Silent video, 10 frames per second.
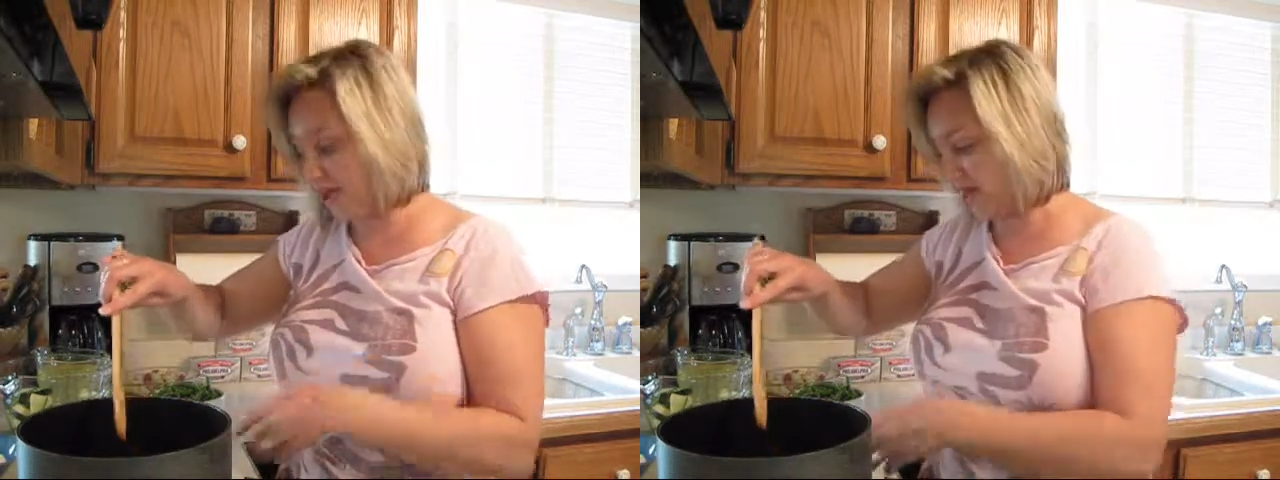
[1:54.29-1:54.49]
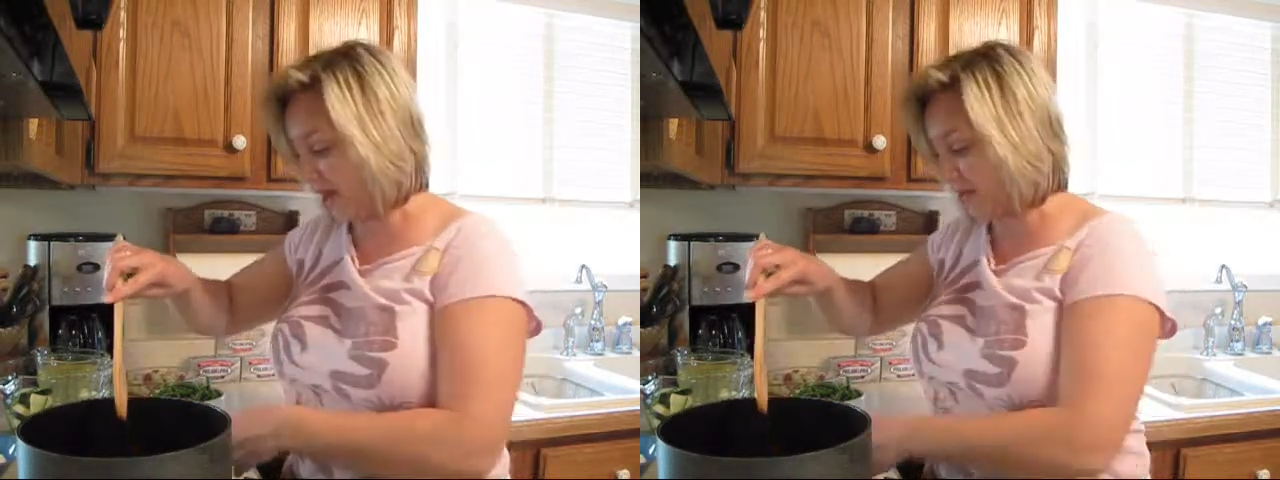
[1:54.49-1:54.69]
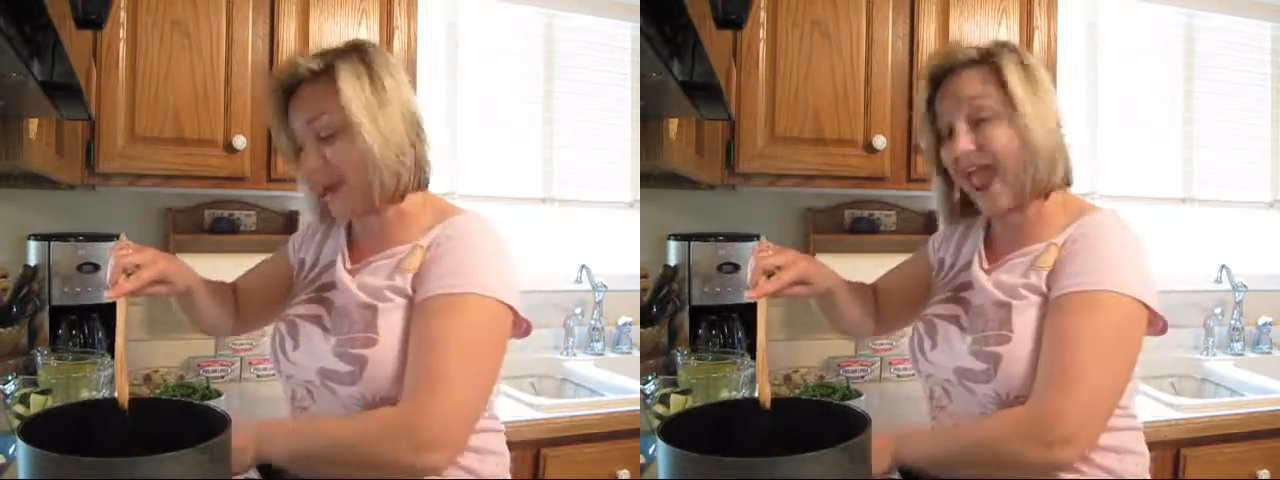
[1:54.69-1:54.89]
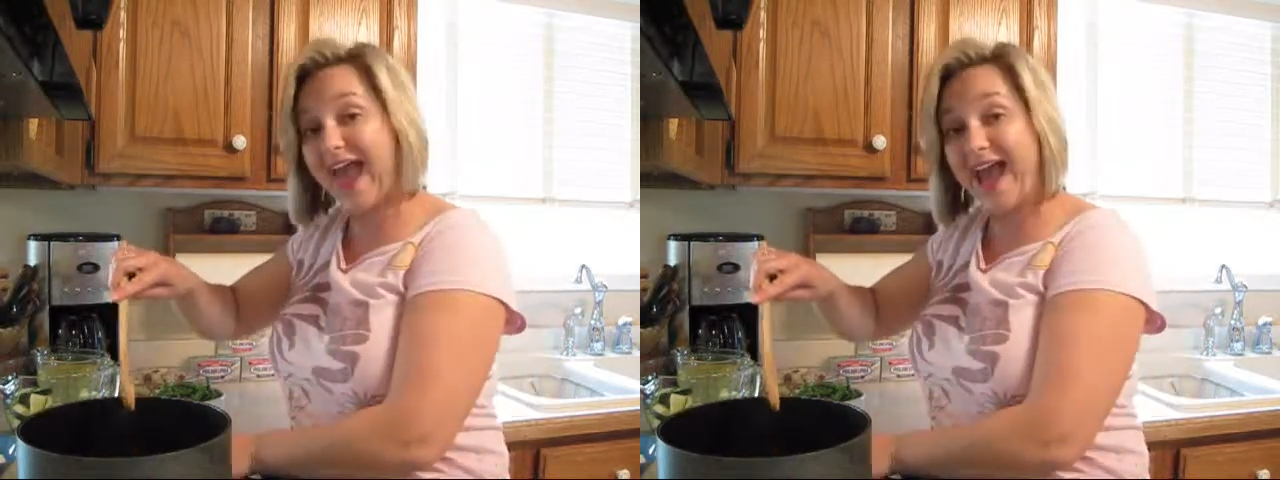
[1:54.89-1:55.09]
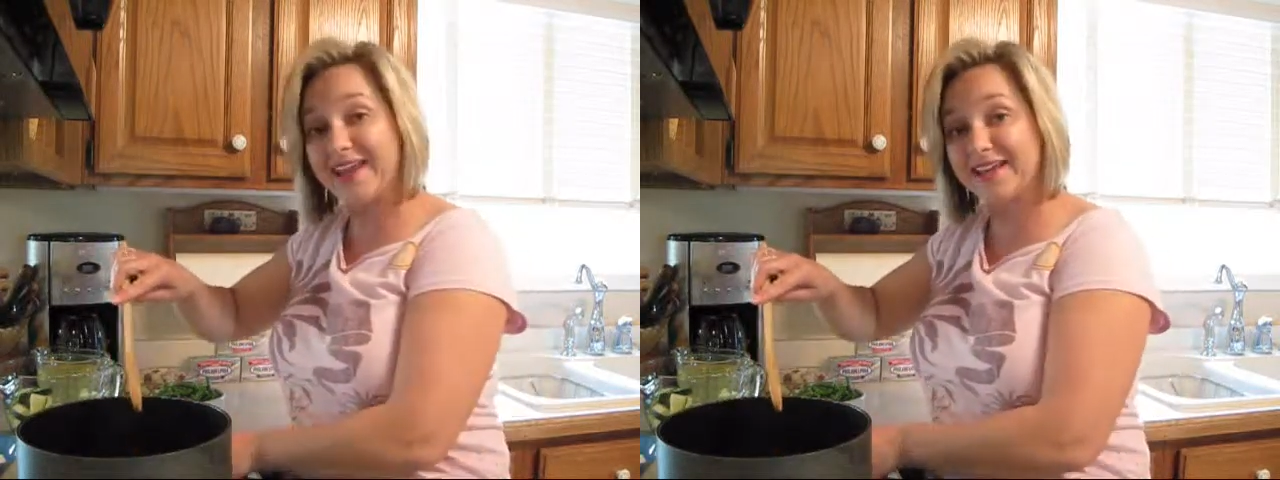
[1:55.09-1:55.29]
and then I'm going to
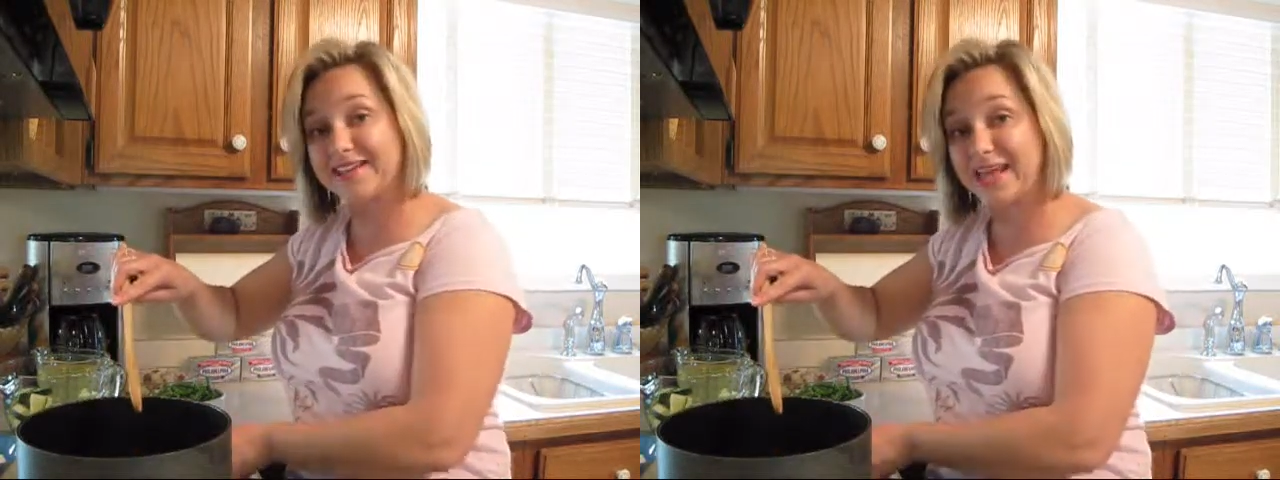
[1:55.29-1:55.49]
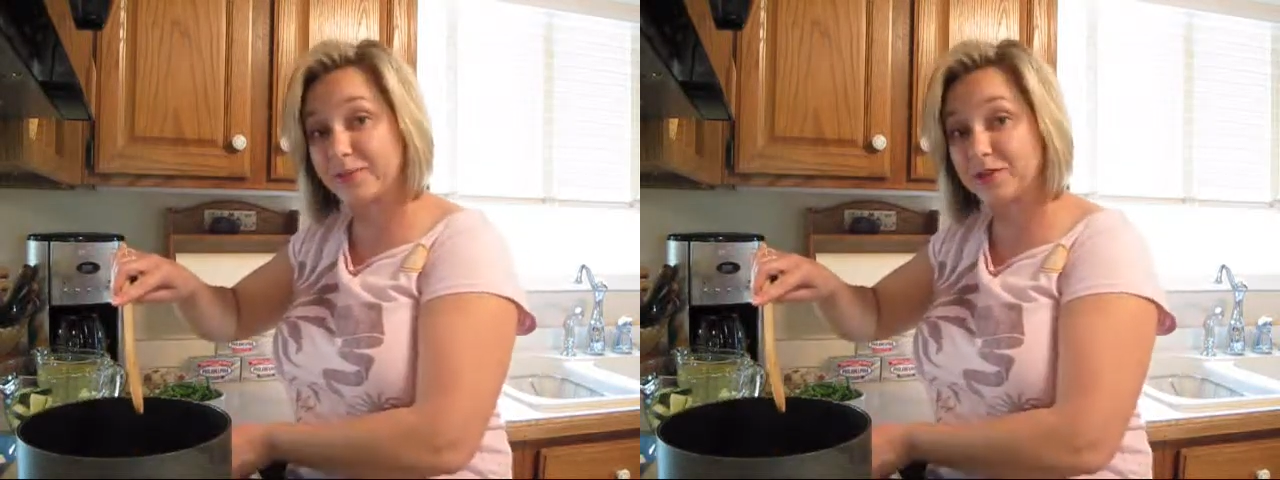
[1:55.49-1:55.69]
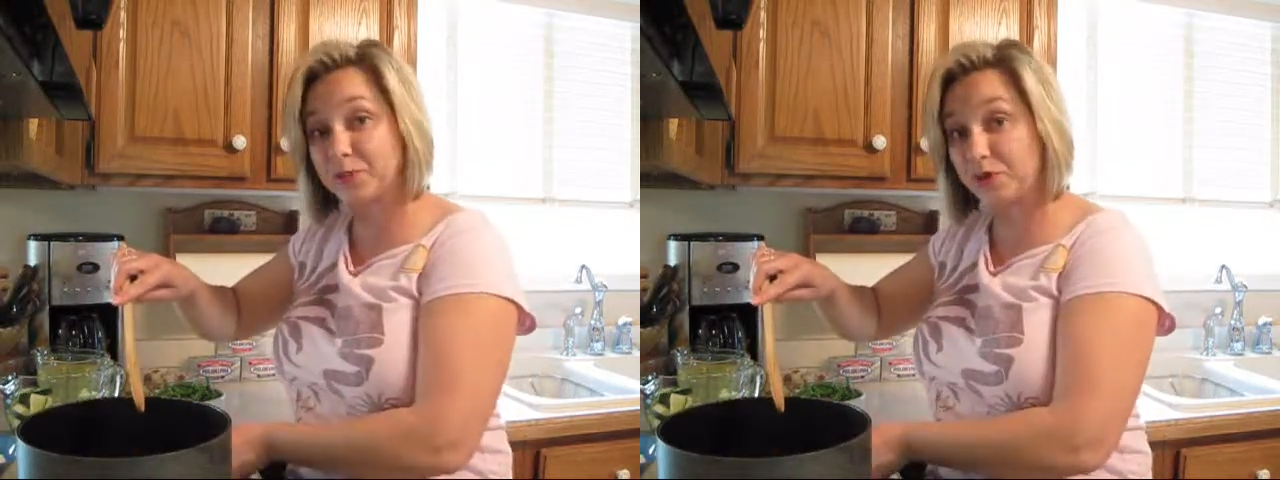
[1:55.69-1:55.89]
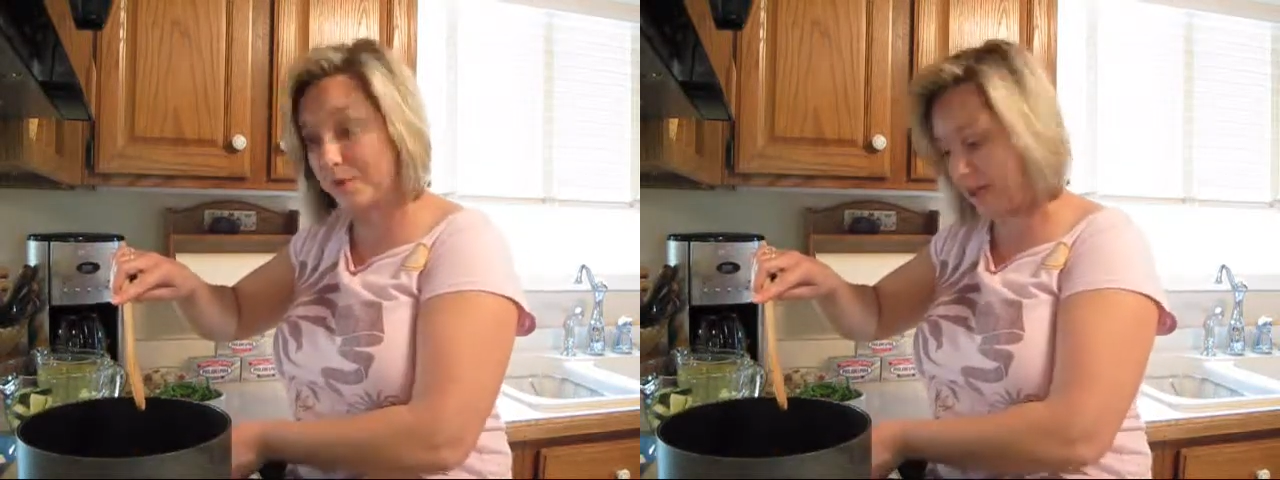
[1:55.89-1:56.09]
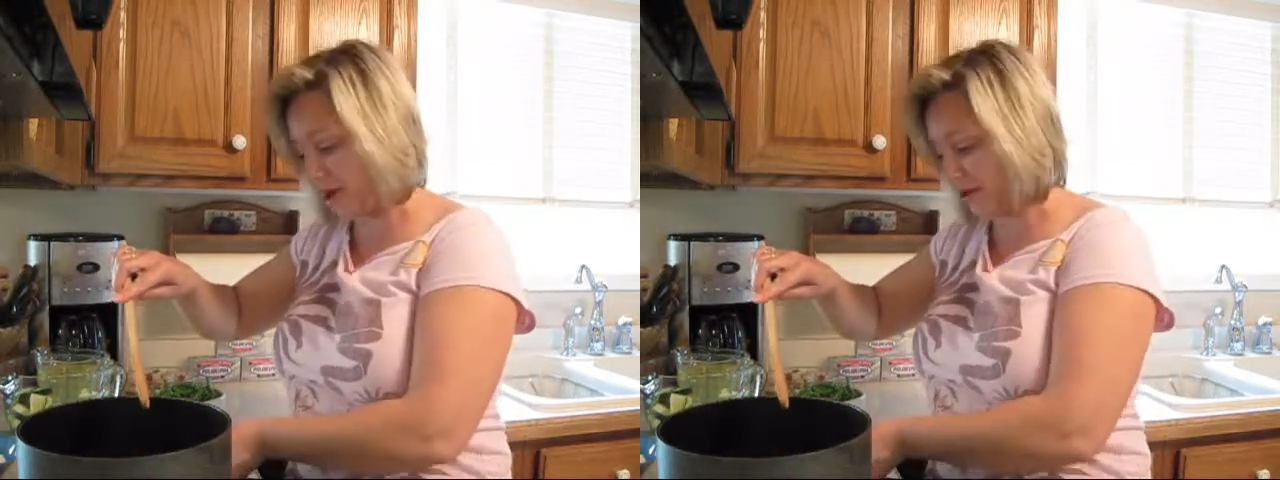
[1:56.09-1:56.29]
add a tablespoon
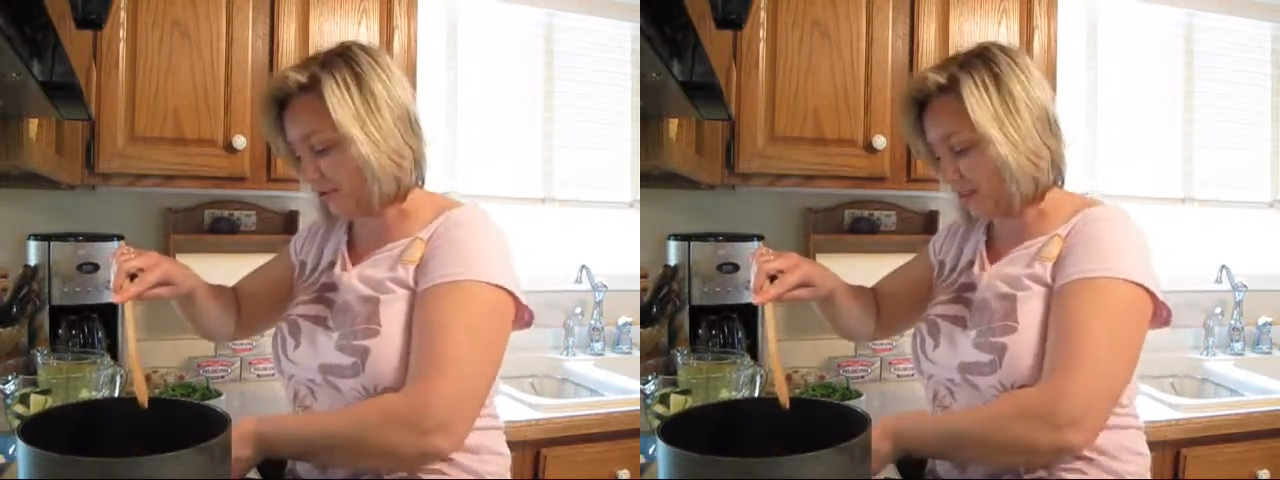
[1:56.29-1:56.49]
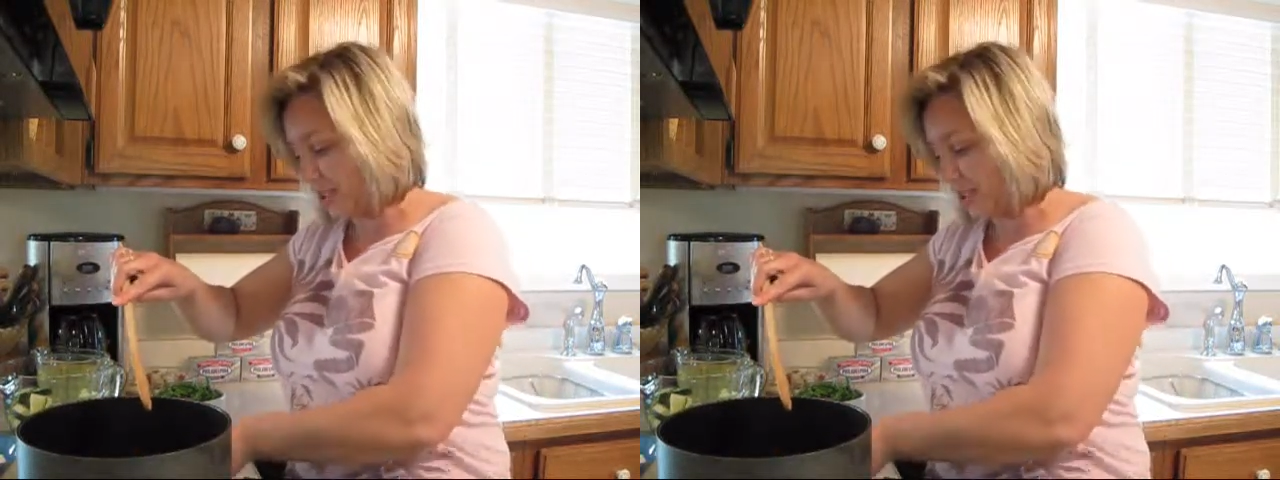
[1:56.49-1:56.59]
of butter,